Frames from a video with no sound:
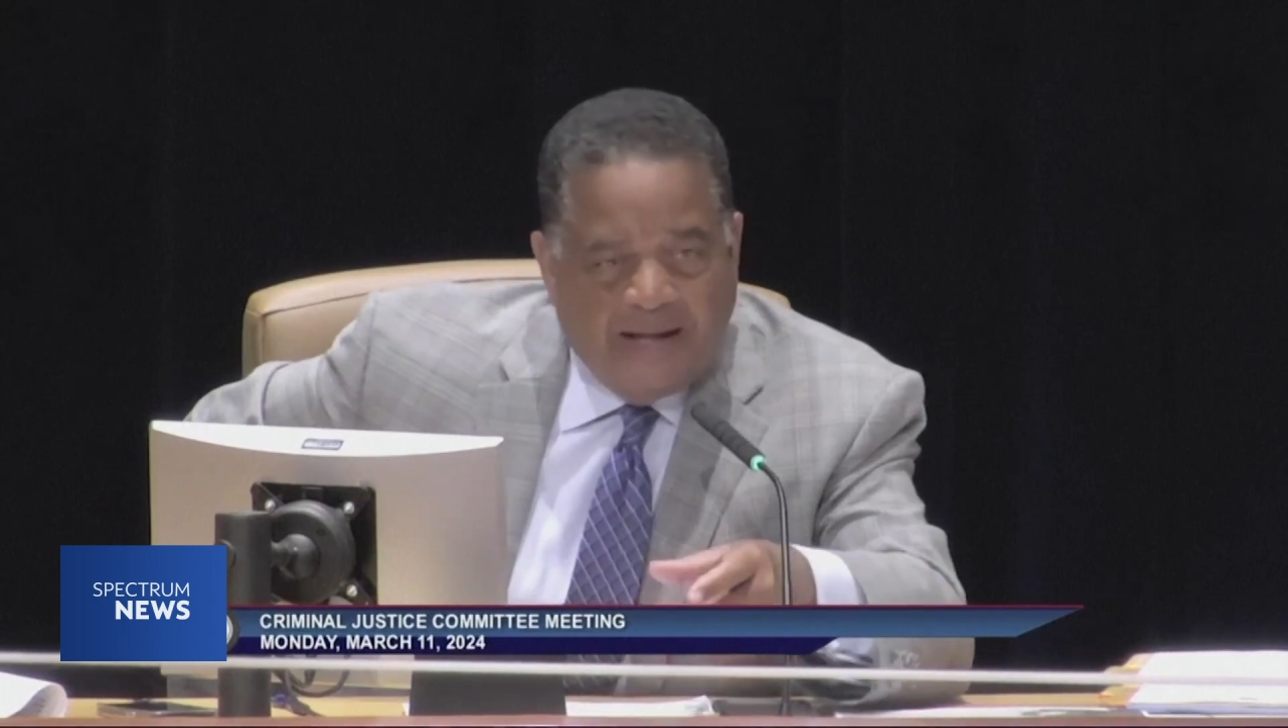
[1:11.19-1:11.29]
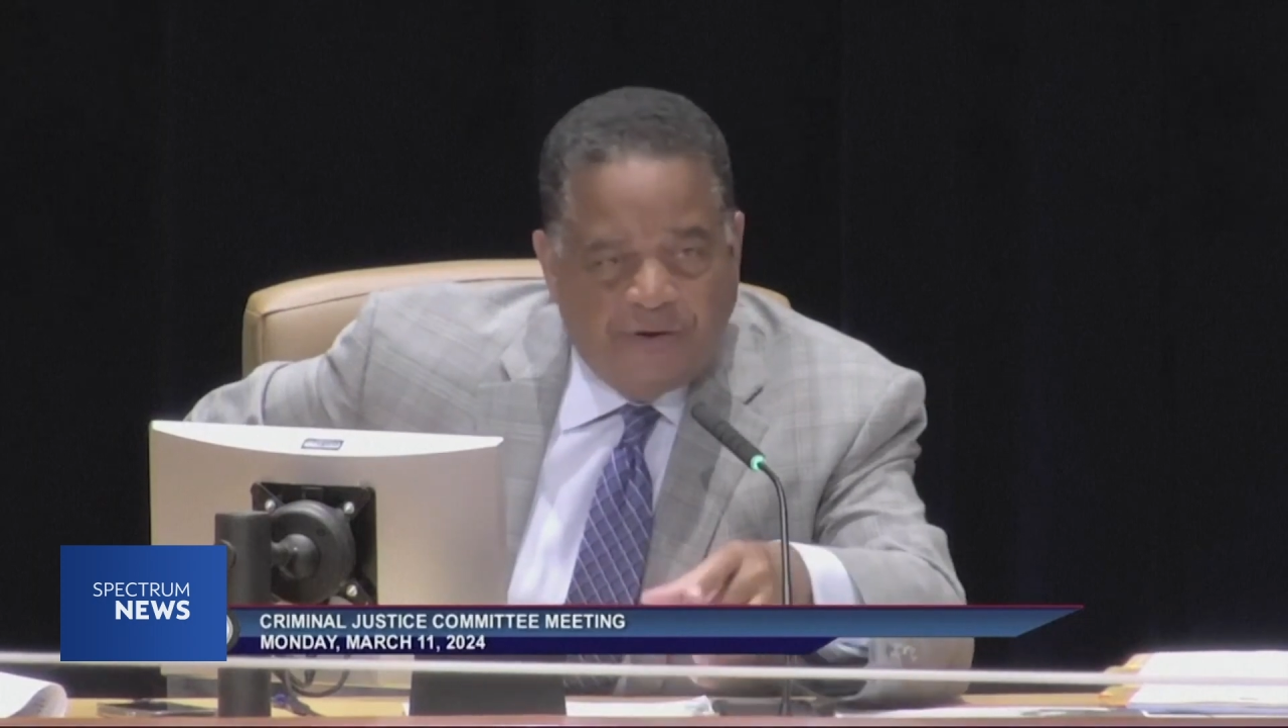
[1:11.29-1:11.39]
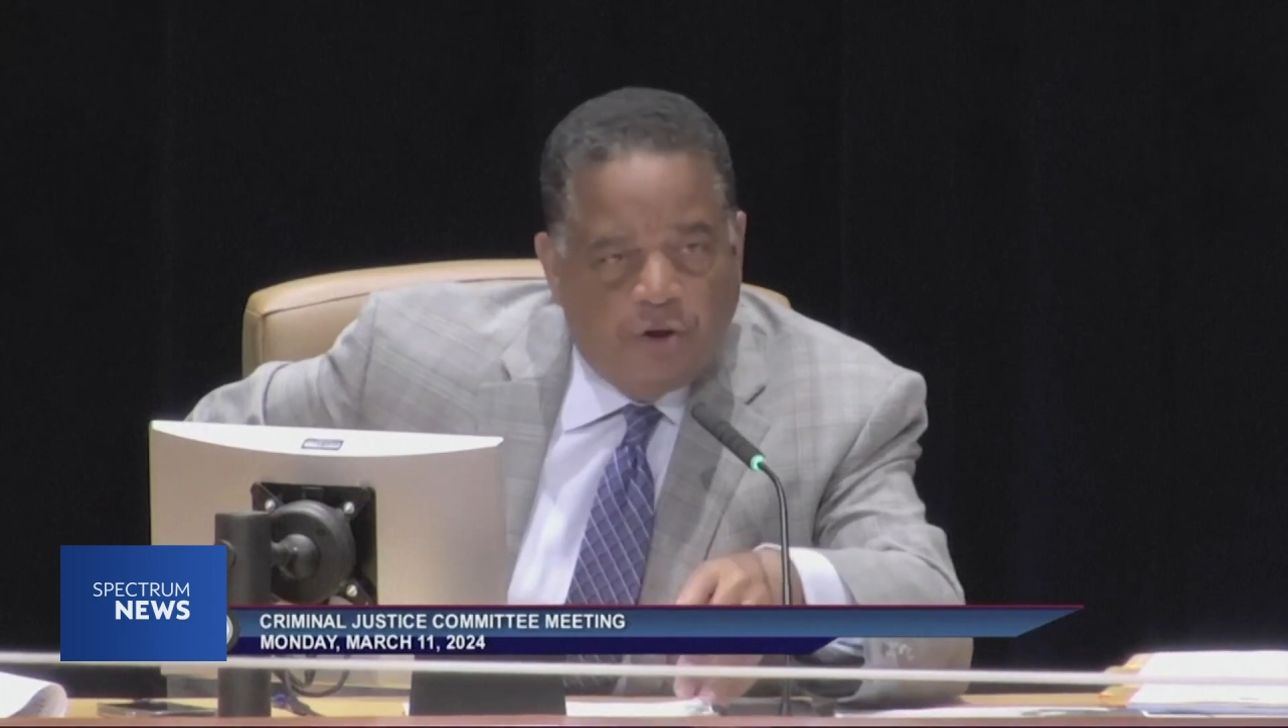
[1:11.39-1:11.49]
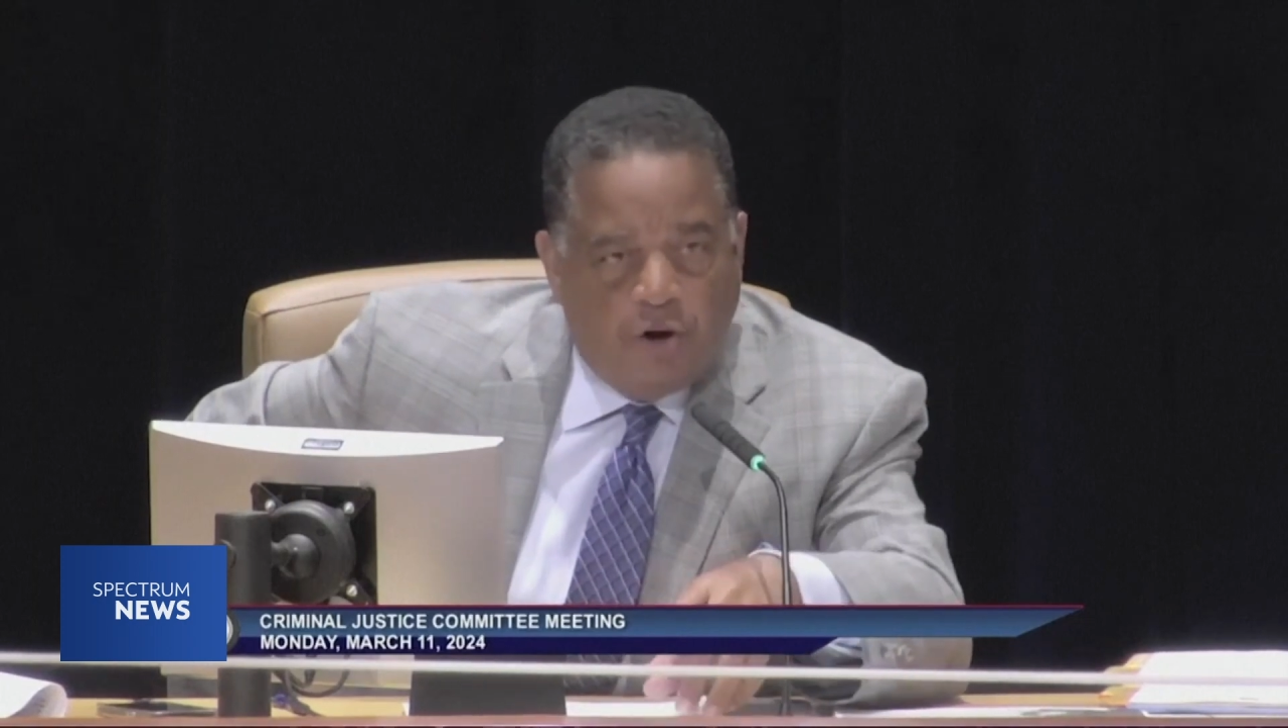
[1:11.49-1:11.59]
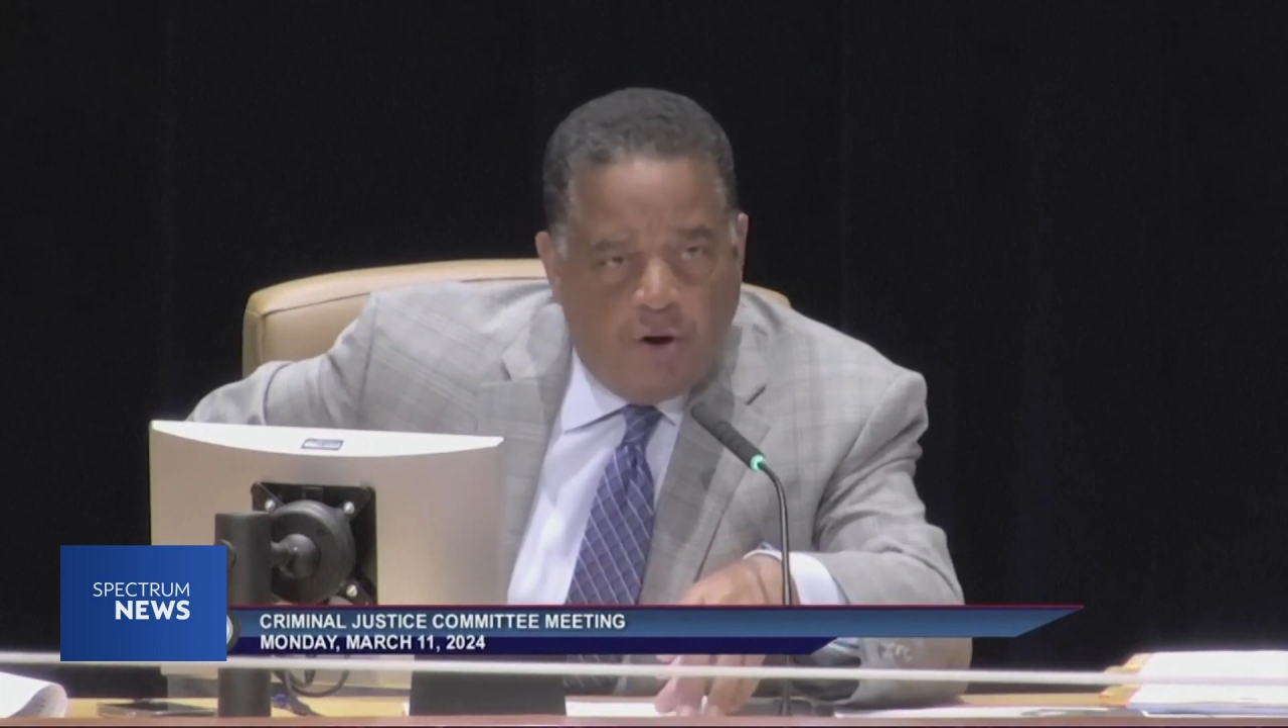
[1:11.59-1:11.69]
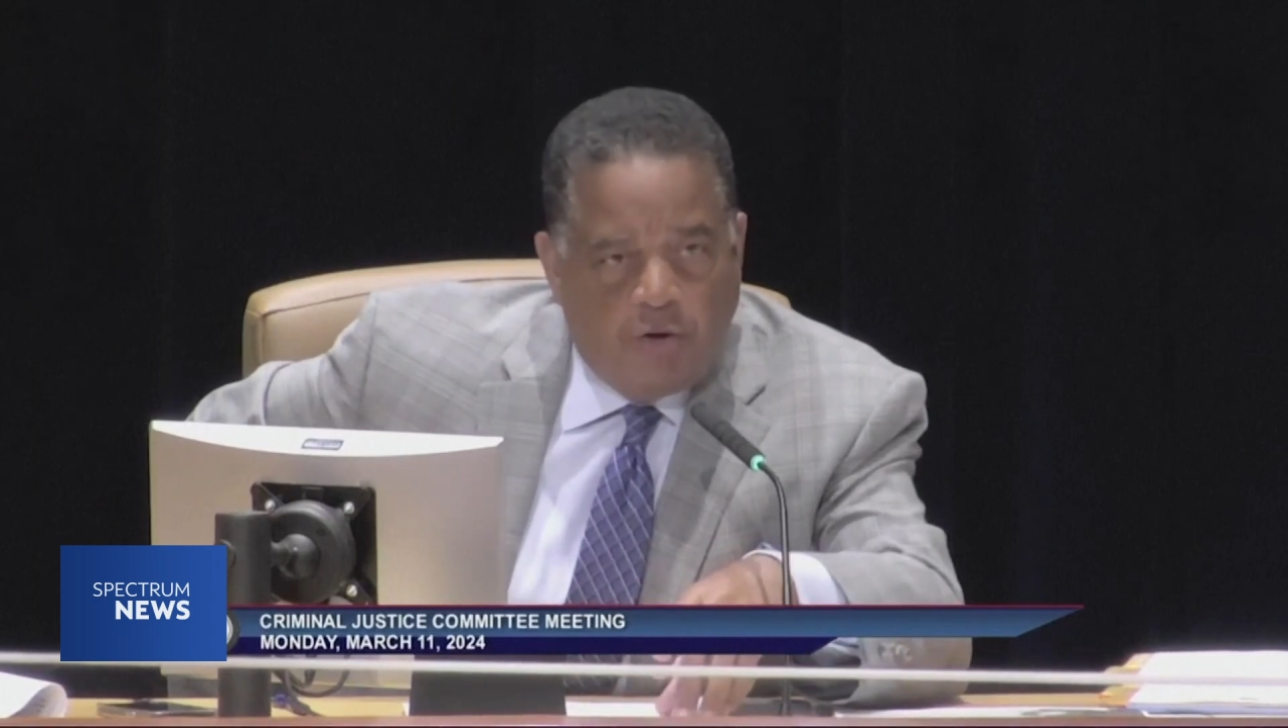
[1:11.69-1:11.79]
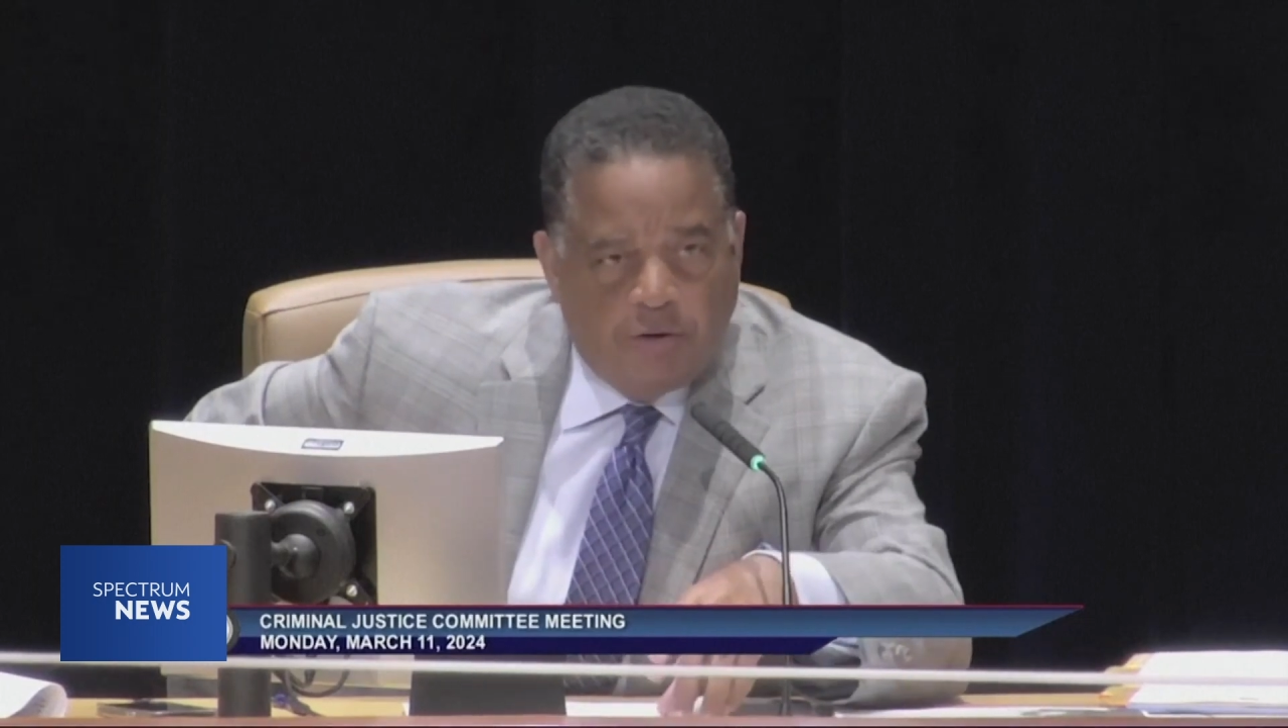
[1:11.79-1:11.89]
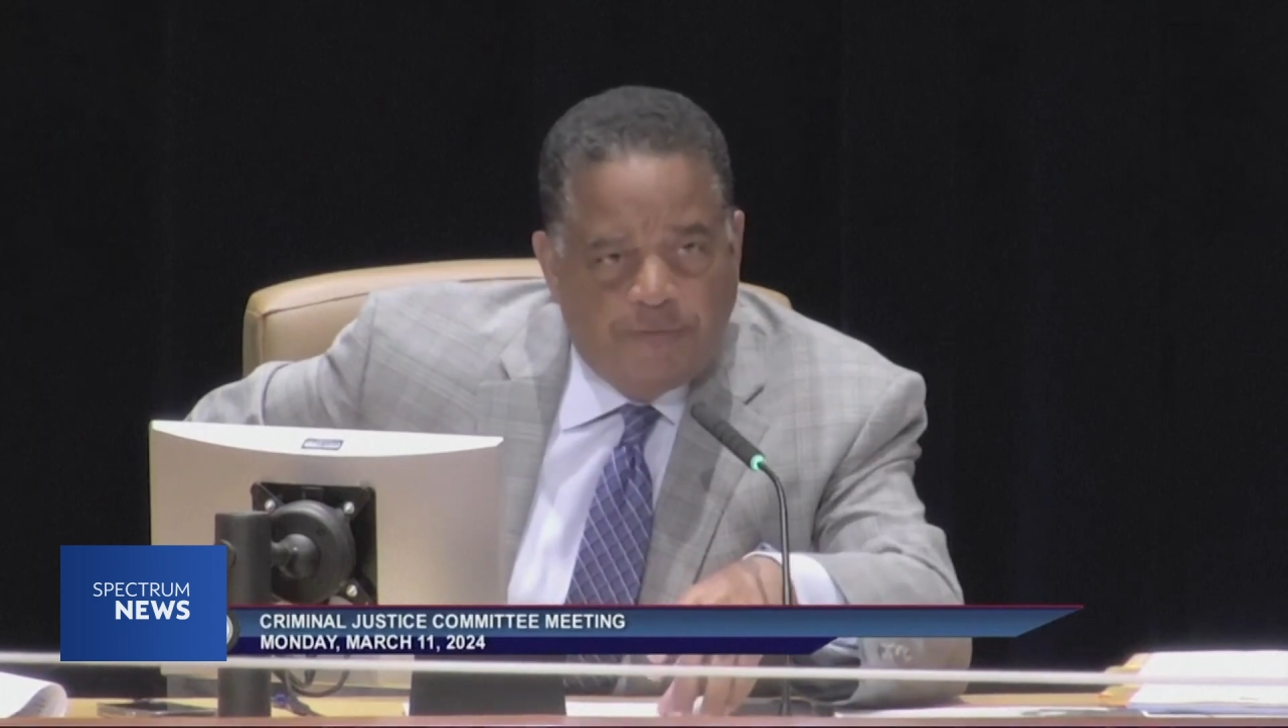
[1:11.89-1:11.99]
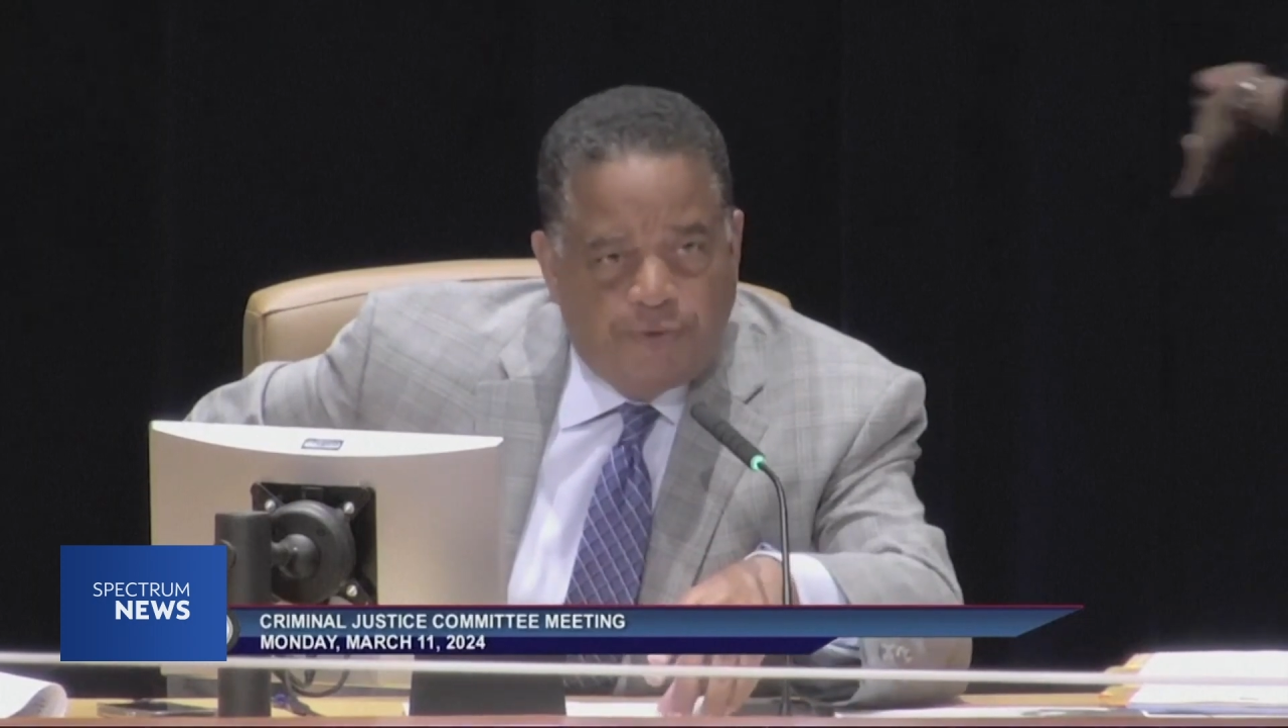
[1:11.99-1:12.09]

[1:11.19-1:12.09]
facilities,